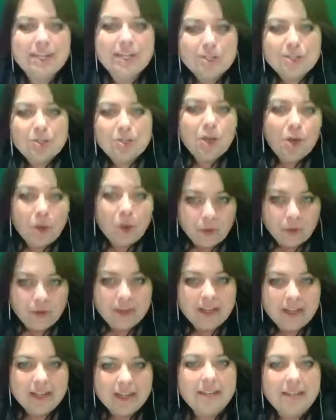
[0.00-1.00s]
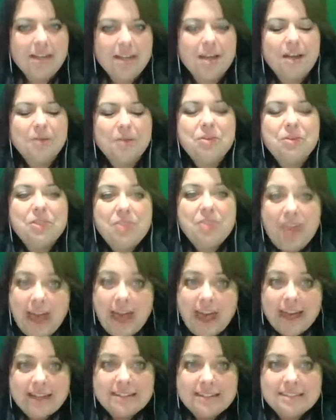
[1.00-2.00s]
so with
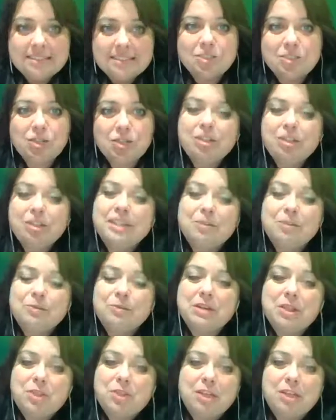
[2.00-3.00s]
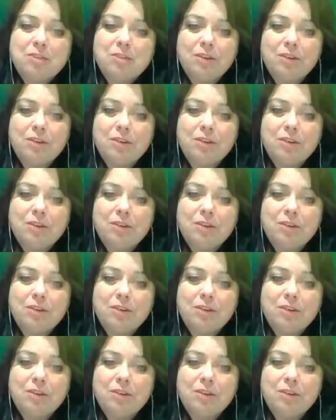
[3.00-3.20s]
that, Charlene, I want to thank you